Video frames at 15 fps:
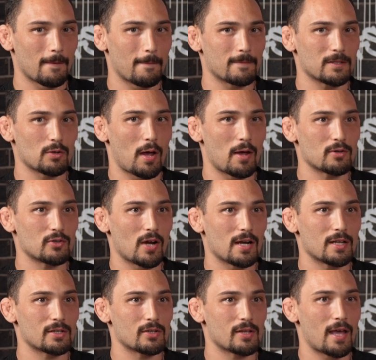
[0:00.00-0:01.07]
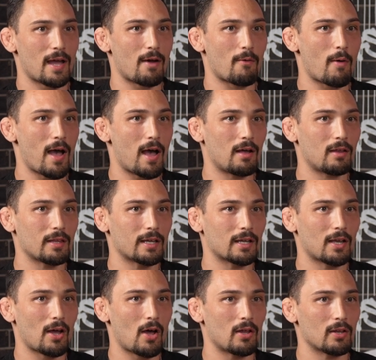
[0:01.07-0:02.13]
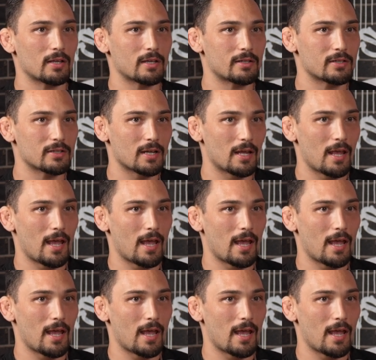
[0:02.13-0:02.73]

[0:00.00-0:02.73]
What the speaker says: So I was trying to do that while in college.